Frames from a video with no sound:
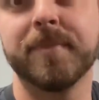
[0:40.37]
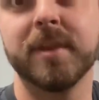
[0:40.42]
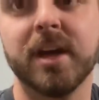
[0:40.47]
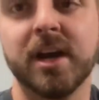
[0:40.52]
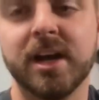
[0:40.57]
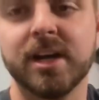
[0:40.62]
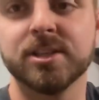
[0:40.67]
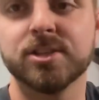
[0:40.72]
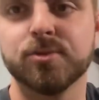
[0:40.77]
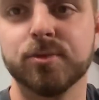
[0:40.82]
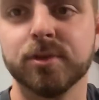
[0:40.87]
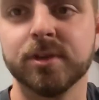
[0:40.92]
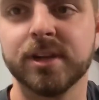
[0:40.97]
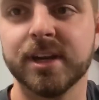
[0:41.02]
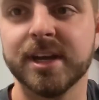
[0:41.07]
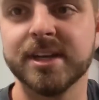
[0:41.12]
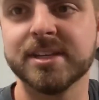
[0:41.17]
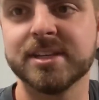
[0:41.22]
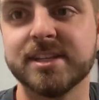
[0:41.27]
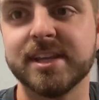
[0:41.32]
It's a really
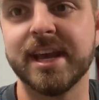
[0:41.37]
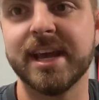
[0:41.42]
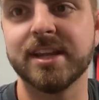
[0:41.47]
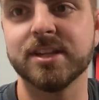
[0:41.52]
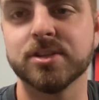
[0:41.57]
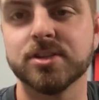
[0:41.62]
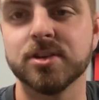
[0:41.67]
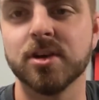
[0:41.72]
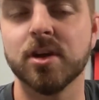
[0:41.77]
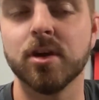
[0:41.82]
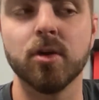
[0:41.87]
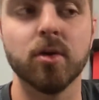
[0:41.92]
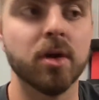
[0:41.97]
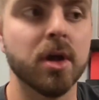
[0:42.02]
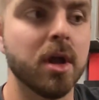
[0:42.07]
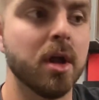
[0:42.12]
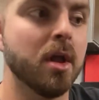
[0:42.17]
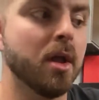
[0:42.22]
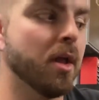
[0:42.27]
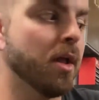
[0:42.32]
nice set, so
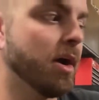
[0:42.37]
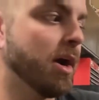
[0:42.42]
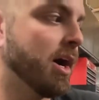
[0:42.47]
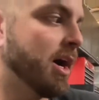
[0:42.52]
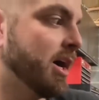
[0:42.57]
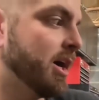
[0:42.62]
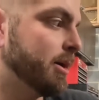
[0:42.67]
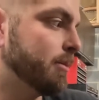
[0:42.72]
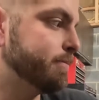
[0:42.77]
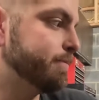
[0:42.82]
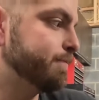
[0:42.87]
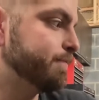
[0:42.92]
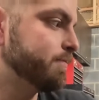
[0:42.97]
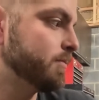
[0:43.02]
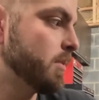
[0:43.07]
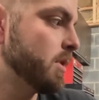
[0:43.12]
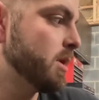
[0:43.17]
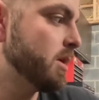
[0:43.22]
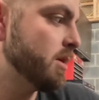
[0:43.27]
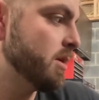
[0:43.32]

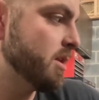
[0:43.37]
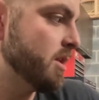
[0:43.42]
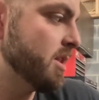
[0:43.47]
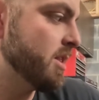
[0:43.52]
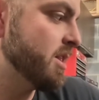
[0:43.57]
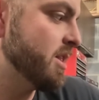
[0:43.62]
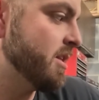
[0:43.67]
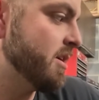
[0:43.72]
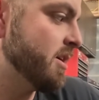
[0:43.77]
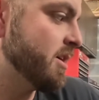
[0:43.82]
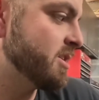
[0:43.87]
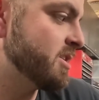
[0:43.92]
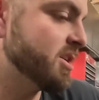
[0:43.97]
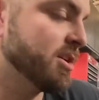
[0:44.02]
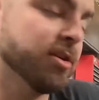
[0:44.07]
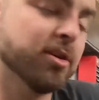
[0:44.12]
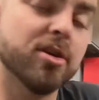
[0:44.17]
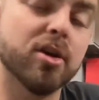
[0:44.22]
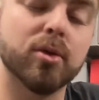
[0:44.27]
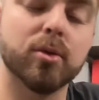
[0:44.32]
the
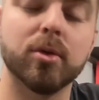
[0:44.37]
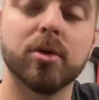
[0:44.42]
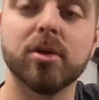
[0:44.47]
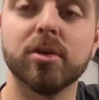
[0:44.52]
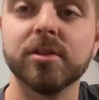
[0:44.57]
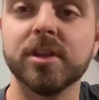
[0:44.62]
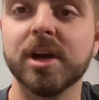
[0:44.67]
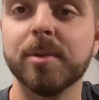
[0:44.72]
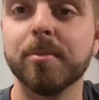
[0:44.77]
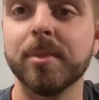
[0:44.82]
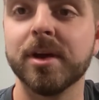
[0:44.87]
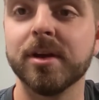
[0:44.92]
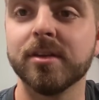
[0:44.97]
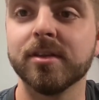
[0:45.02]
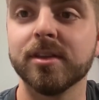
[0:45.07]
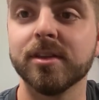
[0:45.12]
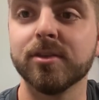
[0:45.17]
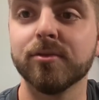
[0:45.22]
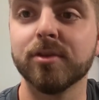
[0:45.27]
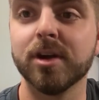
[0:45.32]
silicone will hold up better
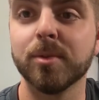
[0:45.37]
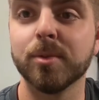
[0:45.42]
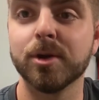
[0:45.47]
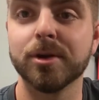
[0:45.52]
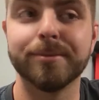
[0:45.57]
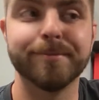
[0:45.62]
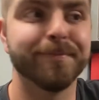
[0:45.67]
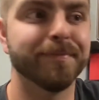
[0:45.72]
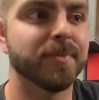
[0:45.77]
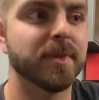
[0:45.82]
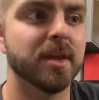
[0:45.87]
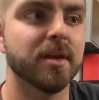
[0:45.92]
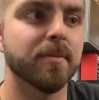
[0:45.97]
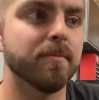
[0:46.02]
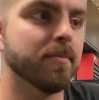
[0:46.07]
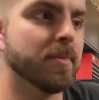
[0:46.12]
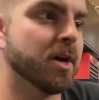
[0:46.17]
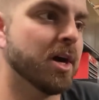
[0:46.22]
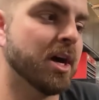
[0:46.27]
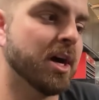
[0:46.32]
than the rubber.
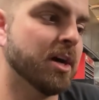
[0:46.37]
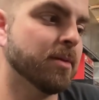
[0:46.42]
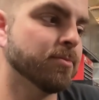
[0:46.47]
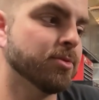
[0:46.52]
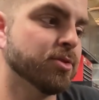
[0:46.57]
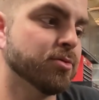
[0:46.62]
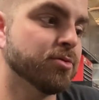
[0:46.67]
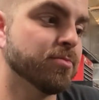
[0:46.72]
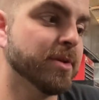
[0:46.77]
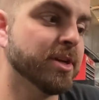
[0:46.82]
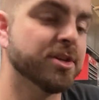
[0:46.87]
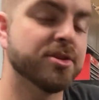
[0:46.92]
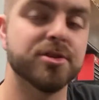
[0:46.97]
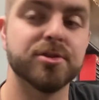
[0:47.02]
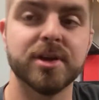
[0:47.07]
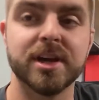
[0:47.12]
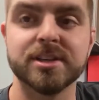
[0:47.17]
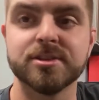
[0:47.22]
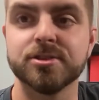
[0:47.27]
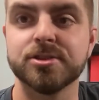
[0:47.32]
So make sure
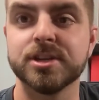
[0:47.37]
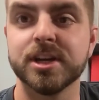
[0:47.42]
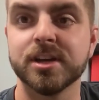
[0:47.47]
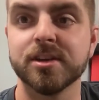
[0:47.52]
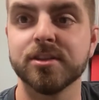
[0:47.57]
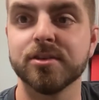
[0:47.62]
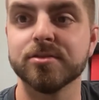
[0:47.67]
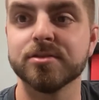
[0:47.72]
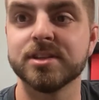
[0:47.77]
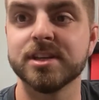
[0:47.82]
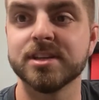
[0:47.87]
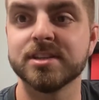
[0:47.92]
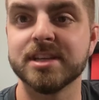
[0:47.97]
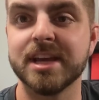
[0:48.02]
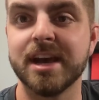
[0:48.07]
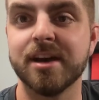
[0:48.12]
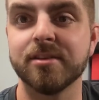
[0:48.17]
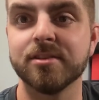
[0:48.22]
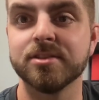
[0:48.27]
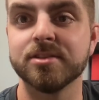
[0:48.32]
you guys are checking those things
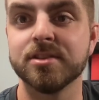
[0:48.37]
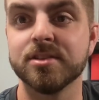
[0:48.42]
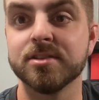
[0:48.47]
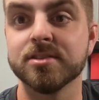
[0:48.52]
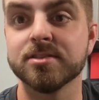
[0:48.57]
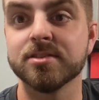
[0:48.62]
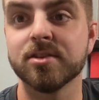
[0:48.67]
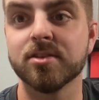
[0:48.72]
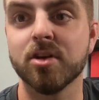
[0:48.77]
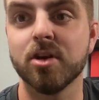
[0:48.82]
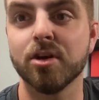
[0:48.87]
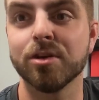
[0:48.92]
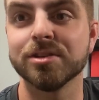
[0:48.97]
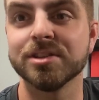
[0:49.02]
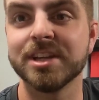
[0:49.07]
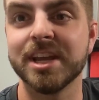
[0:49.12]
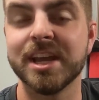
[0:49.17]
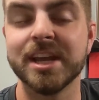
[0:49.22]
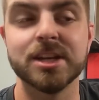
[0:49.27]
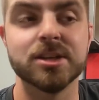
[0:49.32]
out as these
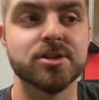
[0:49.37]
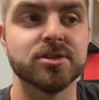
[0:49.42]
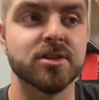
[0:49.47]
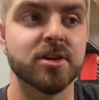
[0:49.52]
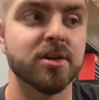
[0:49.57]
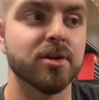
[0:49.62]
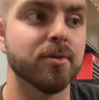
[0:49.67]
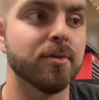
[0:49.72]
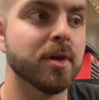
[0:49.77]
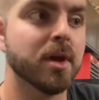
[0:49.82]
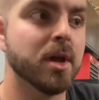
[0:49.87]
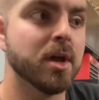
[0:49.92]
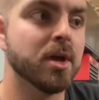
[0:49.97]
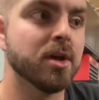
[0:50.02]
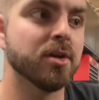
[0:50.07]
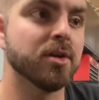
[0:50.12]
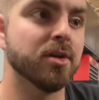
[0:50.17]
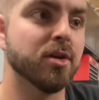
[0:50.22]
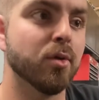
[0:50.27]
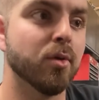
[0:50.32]
cars age, so
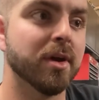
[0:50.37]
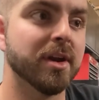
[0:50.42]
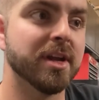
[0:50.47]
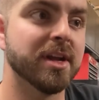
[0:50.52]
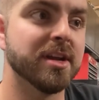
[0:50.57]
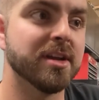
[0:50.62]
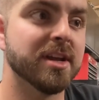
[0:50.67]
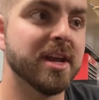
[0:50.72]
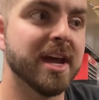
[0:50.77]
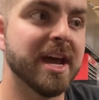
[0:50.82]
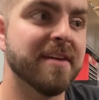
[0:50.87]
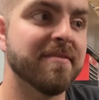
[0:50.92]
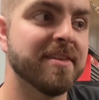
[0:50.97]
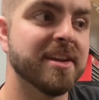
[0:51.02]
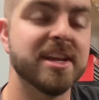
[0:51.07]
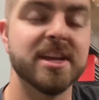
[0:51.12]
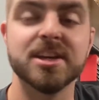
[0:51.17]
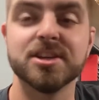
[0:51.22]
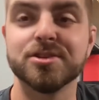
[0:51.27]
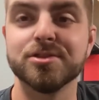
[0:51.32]
you don't want to have
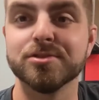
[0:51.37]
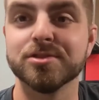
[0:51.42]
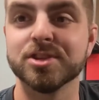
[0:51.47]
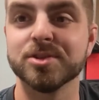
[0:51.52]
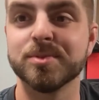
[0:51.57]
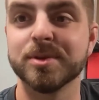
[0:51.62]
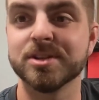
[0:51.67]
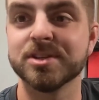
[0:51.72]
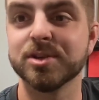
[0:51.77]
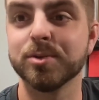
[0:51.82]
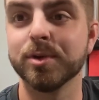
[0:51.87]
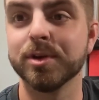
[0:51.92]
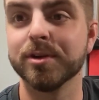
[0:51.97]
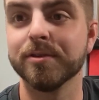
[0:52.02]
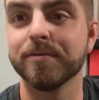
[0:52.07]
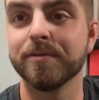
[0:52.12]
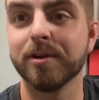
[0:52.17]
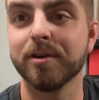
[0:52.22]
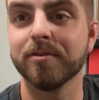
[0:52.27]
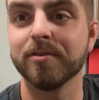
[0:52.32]
any issues, especially when
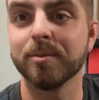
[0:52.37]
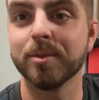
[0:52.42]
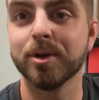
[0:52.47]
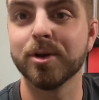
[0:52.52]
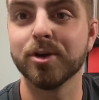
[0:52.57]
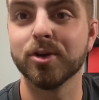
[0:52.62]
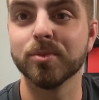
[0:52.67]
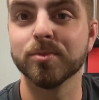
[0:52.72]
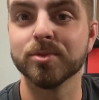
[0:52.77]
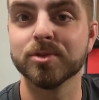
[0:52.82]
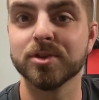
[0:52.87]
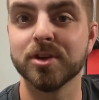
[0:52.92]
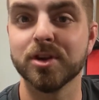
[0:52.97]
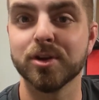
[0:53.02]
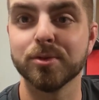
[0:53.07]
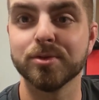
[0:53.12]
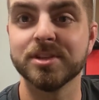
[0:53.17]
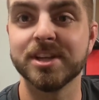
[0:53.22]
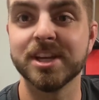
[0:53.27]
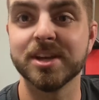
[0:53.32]
you're far from home.
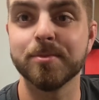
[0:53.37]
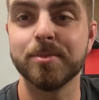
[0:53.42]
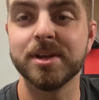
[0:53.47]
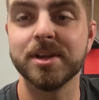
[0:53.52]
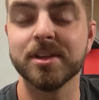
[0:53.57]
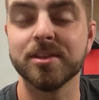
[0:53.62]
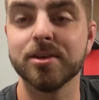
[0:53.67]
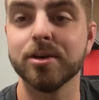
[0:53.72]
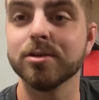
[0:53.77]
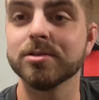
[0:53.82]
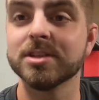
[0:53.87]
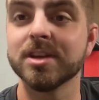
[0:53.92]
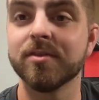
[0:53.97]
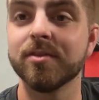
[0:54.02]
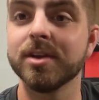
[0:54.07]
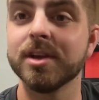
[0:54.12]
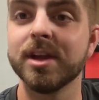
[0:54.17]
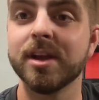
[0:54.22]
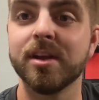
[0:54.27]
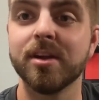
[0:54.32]
So take a peek at those
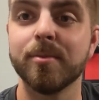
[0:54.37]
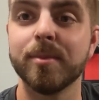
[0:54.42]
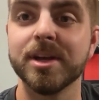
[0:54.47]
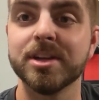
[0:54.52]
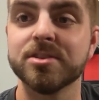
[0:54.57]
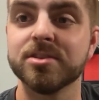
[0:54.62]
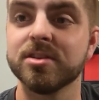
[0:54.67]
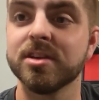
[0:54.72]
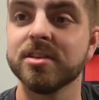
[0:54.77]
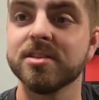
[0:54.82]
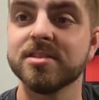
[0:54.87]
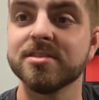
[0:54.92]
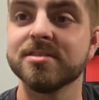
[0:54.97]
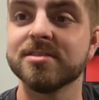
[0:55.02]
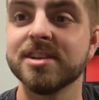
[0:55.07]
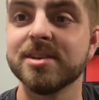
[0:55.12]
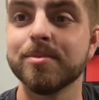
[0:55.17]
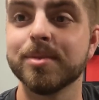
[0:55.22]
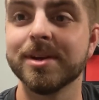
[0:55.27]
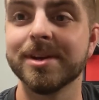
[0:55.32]
every year, make sure nothing's
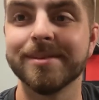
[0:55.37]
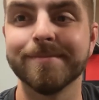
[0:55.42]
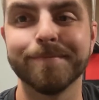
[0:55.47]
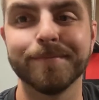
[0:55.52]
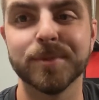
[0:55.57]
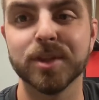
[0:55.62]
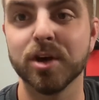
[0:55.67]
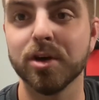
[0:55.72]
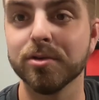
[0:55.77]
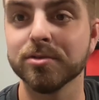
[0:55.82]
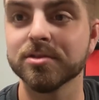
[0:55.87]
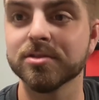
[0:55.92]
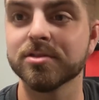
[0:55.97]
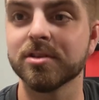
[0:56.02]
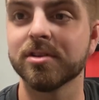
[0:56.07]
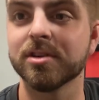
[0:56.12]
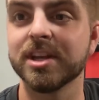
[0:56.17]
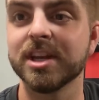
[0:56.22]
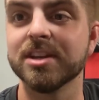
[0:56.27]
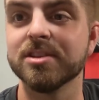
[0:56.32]
seeping, the hoses
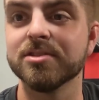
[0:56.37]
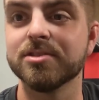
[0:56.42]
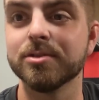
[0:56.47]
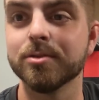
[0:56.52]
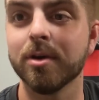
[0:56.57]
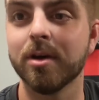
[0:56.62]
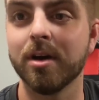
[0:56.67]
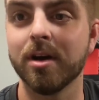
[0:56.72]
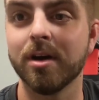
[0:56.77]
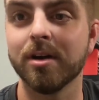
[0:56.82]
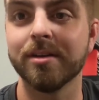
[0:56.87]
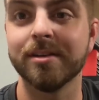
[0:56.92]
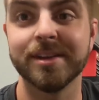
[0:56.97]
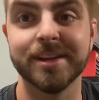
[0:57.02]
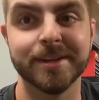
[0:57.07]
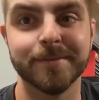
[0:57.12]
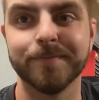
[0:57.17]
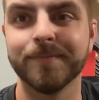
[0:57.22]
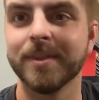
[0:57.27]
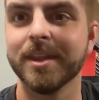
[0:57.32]
aren't getting too hard,
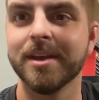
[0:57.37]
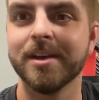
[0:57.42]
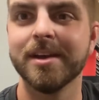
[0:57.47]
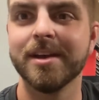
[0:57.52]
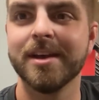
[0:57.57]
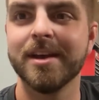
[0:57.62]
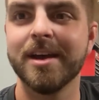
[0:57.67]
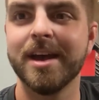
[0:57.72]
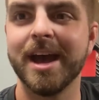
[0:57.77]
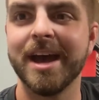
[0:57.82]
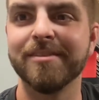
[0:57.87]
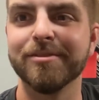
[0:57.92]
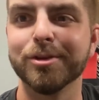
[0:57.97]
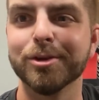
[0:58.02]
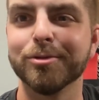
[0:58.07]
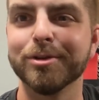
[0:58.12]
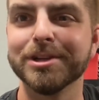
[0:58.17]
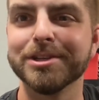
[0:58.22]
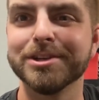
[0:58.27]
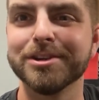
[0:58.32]
and have a
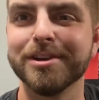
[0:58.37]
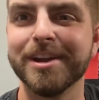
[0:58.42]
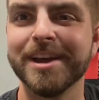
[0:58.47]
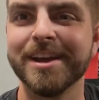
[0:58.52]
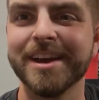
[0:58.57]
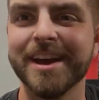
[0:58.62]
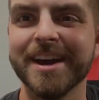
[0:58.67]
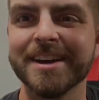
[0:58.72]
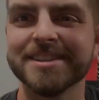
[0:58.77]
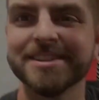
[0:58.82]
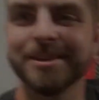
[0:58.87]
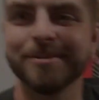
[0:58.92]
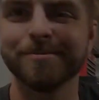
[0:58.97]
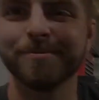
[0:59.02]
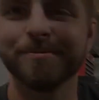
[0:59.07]
good rest of your day, guys.